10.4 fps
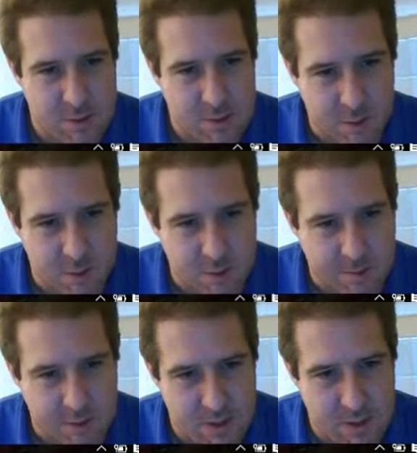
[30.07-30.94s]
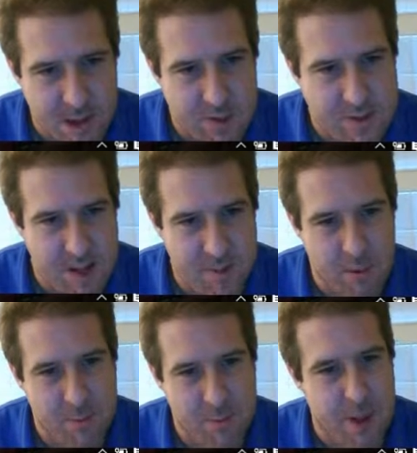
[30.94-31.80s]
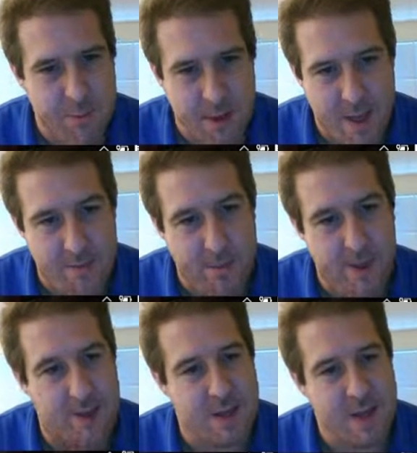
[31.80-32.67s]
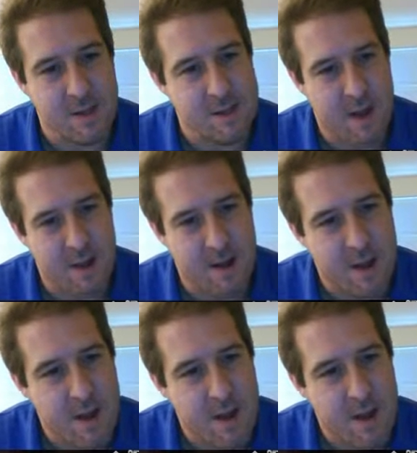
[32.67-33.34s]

You take whatever's on the outside and multiply it by everything on the inside.